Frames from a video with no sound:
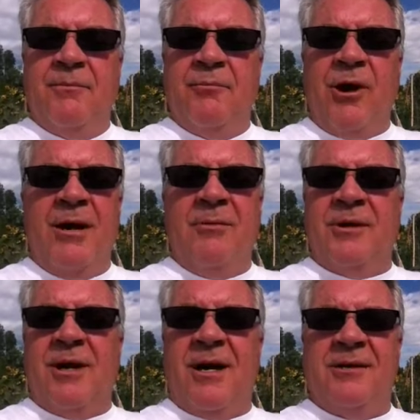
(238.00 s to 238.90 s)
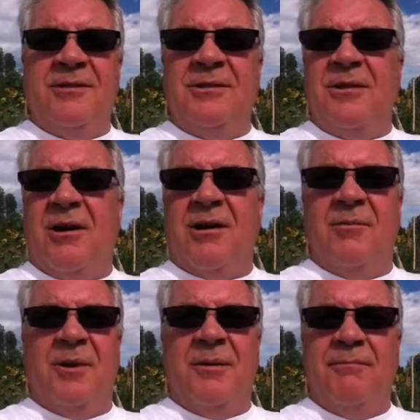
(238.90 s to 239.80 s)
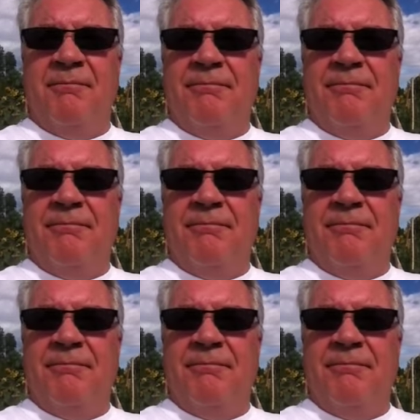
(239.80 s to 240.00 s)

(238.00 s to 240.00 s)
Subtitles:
Praying with God is just talking with him.